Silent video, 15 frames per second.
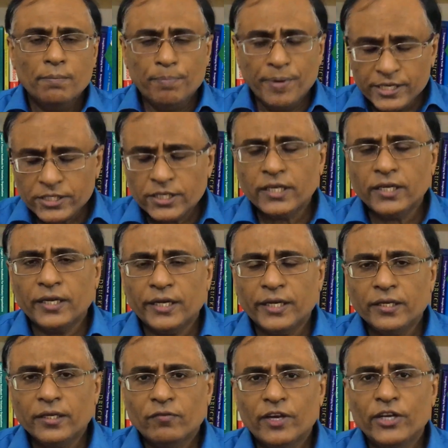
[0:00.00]

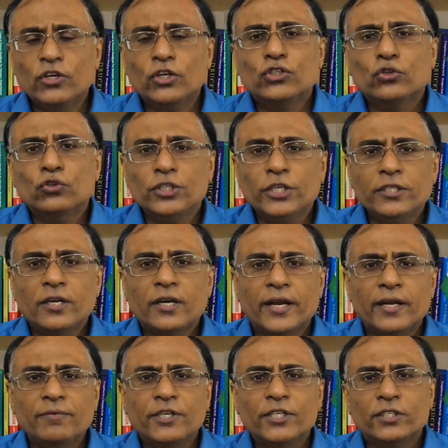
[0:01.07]
Basically, when you are choosing the
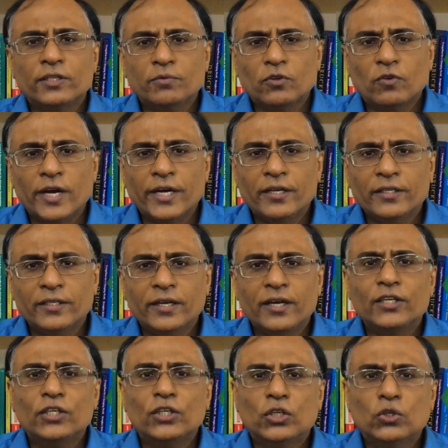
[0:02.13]
telemedicine provider,
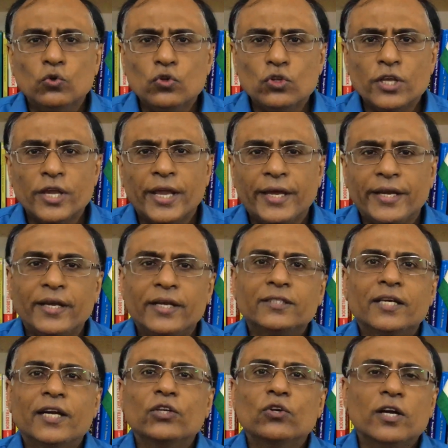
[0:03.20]
there are two
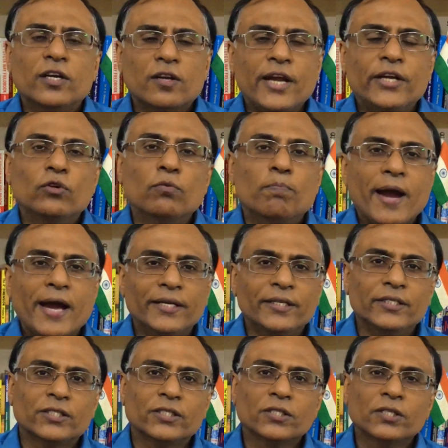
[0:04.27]
areas that you are trying to
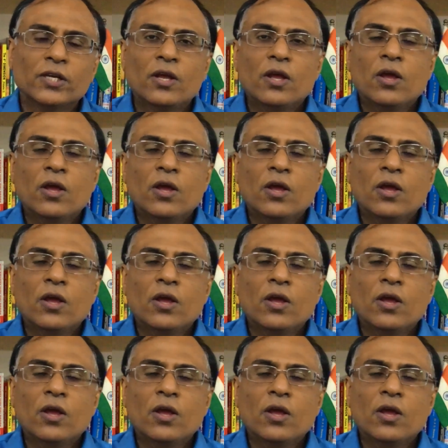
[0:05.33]
balance.